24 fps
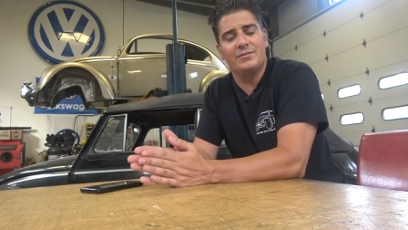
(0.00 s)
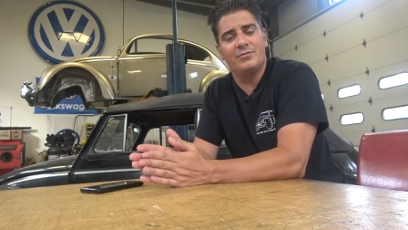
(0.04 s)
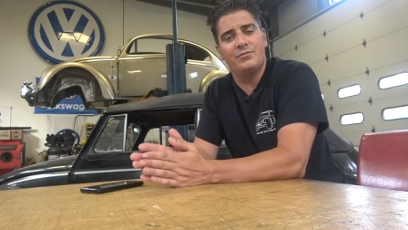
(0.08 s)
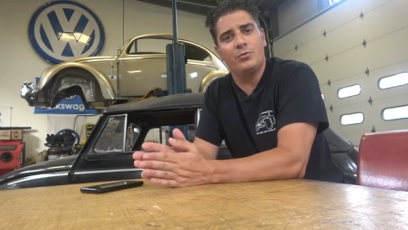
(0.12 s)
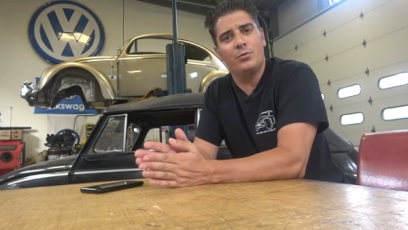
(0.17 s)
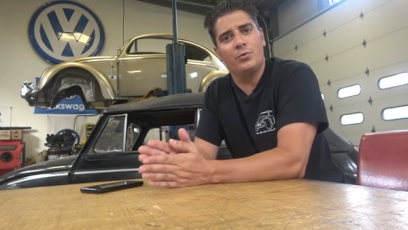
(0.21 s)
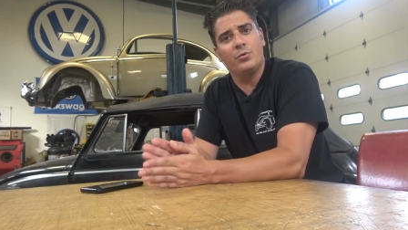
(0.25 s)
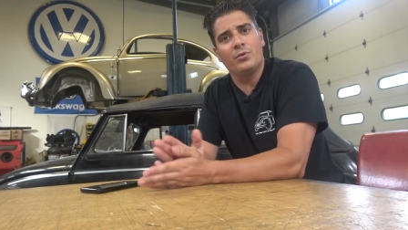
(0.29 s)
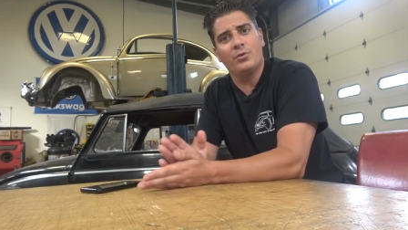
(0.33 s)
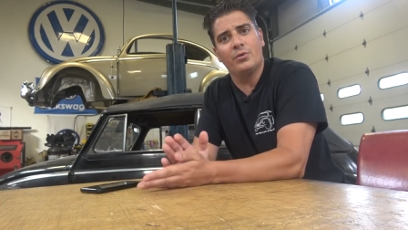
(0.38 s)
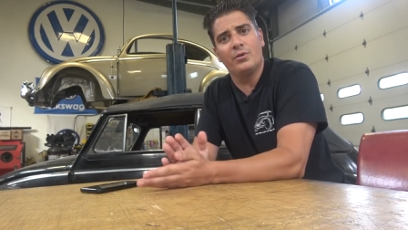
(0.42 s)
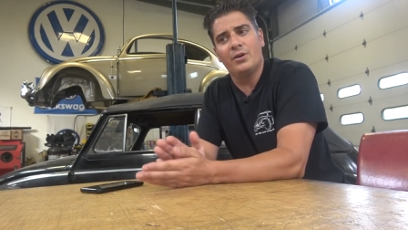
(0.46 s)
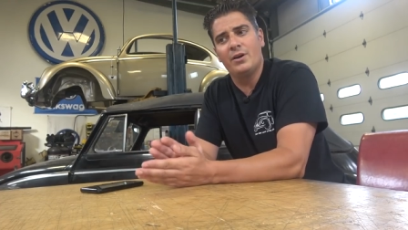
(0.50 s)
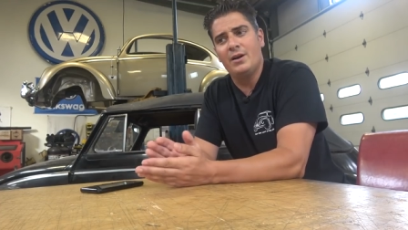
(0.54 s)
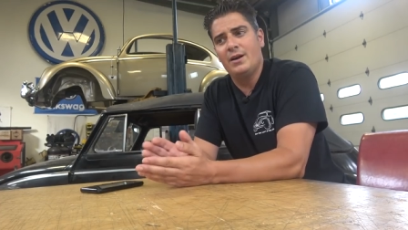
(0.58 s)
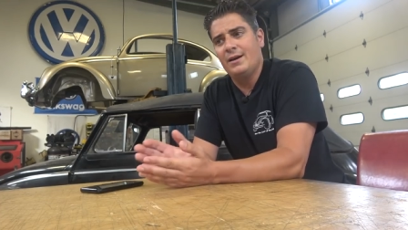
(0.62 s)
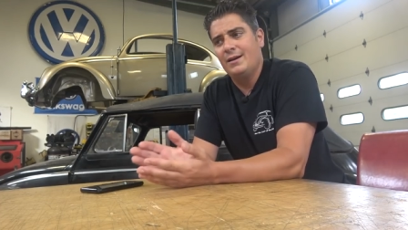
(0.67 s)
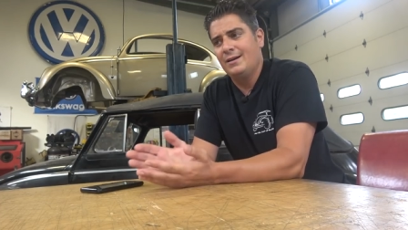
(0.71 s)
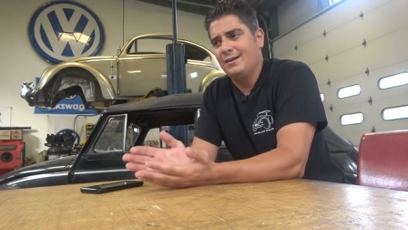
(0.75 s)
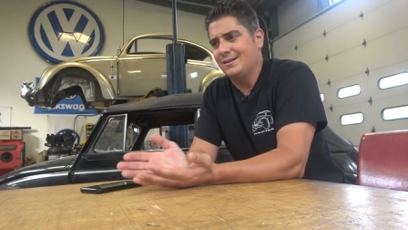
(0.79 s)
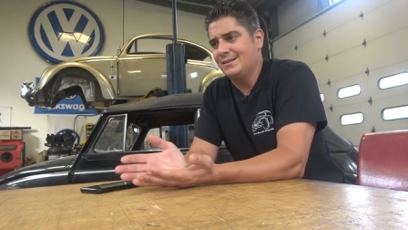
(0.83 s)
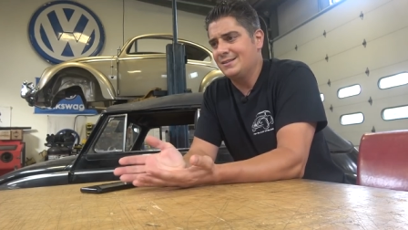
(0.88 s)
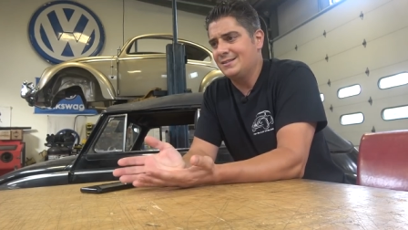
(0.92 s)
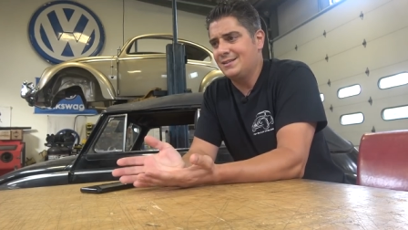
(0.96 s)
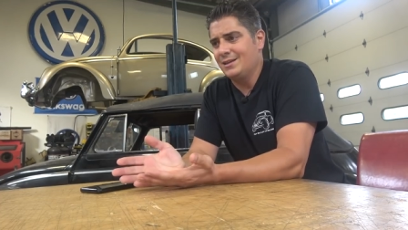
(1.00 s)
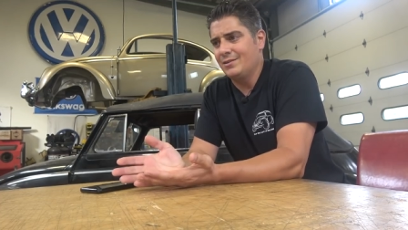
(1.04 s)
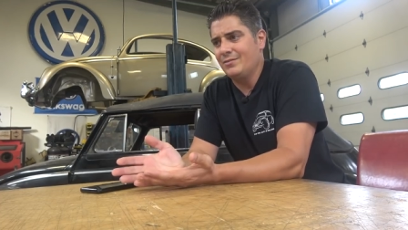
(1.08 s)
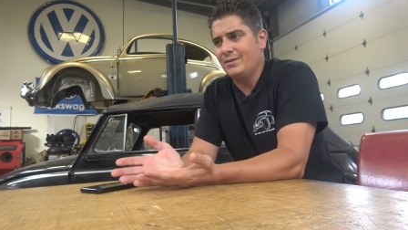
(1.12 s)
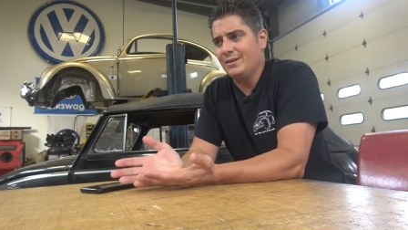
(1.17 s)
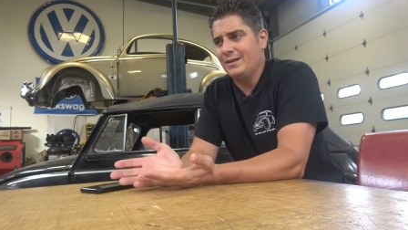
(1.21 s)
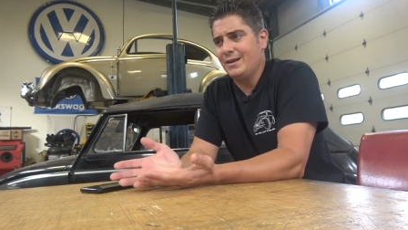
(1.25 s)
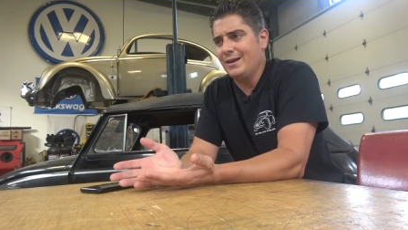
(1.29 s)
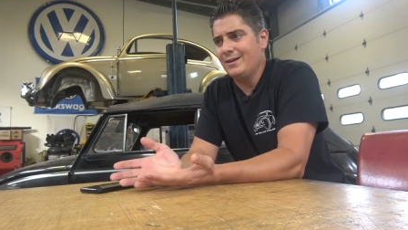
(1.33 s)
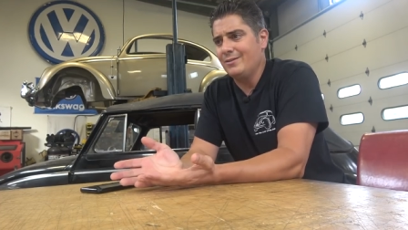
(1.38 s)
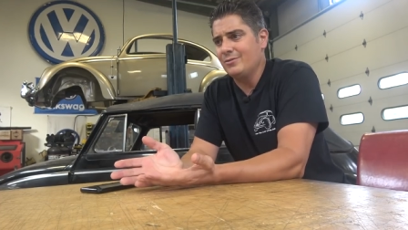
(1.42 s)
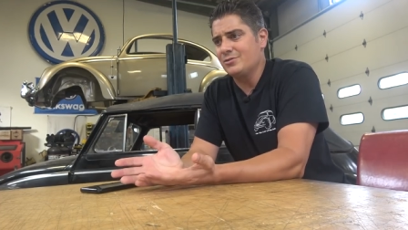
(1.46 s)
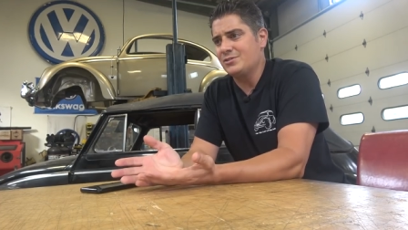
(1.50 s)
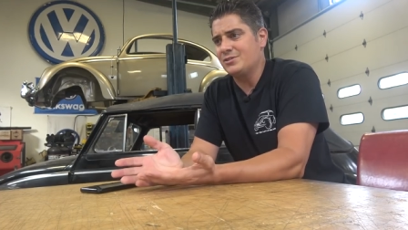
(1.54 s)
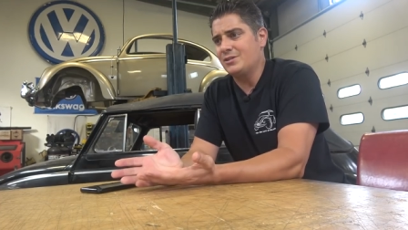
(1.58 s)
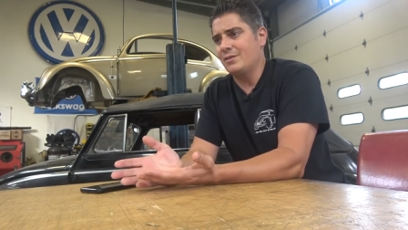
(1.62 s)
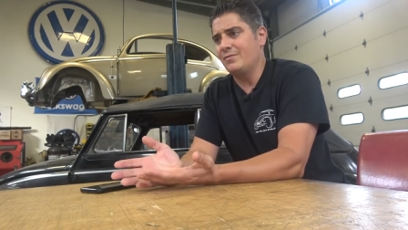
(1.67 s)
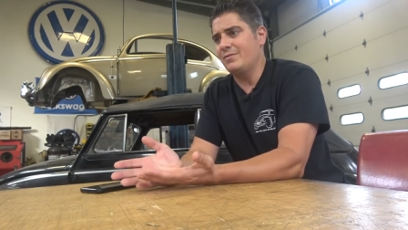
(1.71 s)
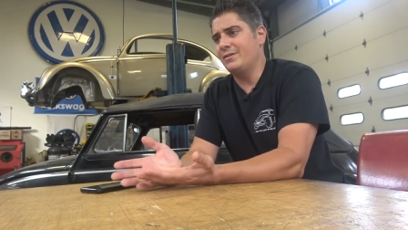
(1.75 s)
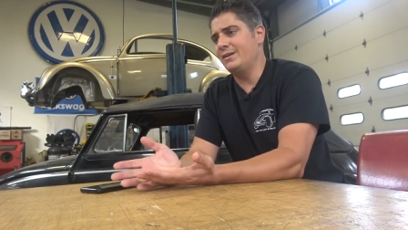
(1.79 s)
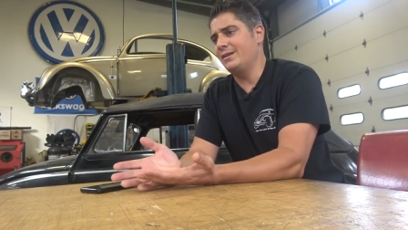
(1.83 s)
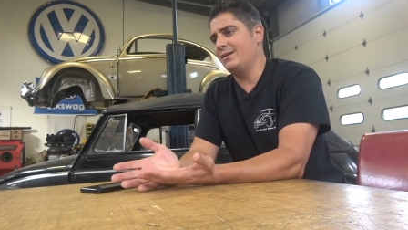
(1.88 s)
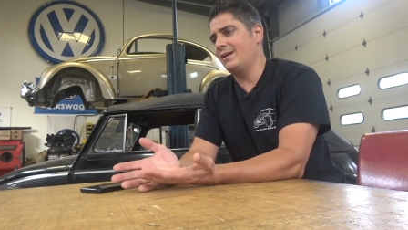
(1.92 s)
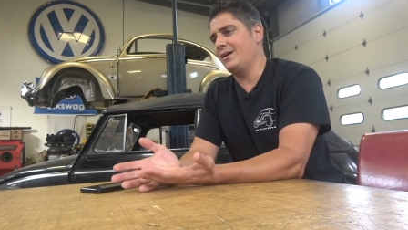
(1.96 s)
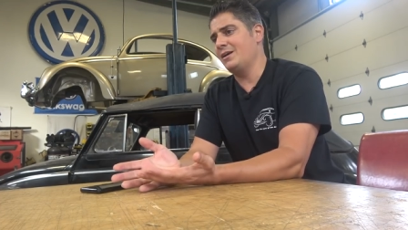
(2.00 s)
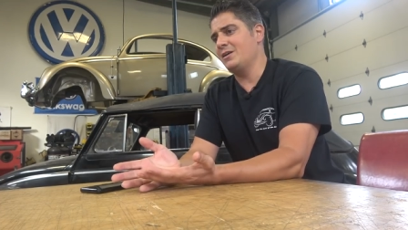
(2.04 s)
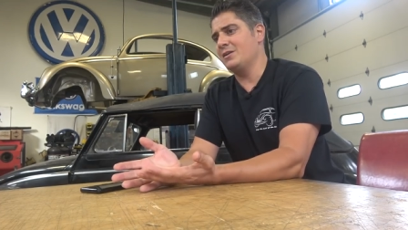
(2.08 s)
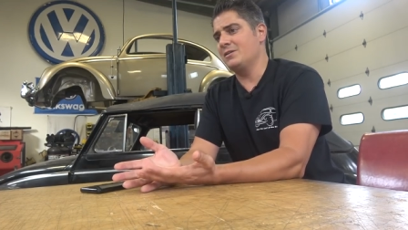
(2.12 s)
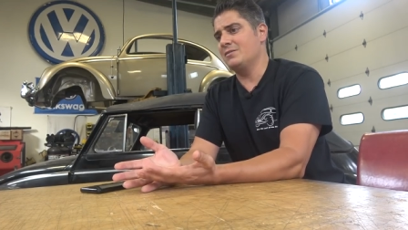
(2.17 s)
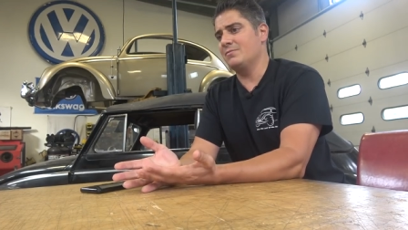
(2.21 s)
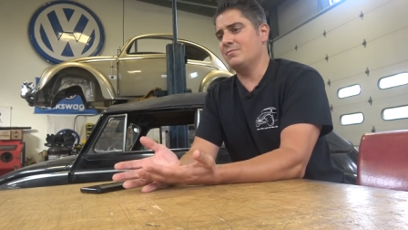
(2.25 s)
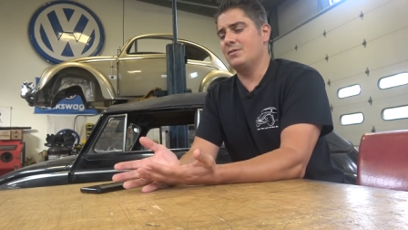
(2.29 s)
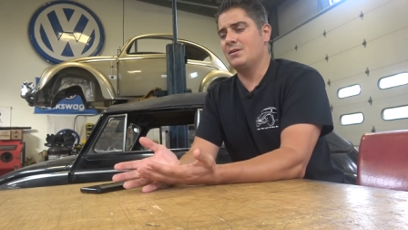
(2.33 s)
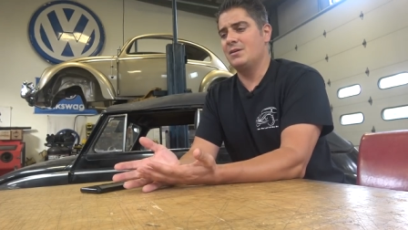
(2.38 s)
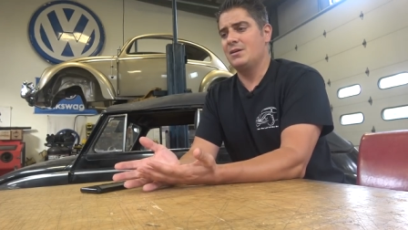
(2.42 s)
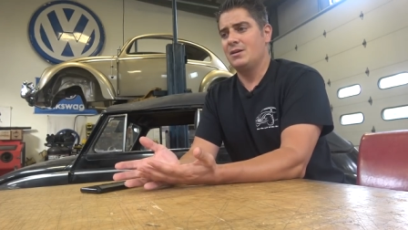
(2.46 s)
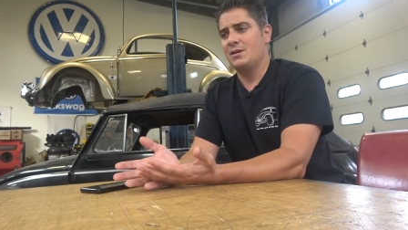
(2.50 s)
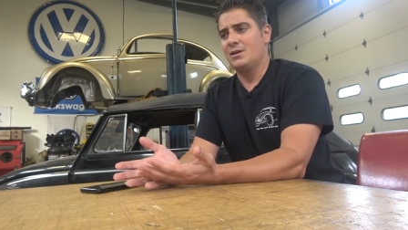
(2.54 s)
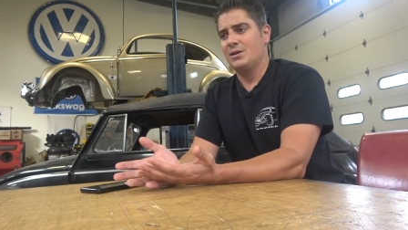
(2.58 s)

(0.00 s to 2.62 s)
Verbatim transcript: for a 78 or 79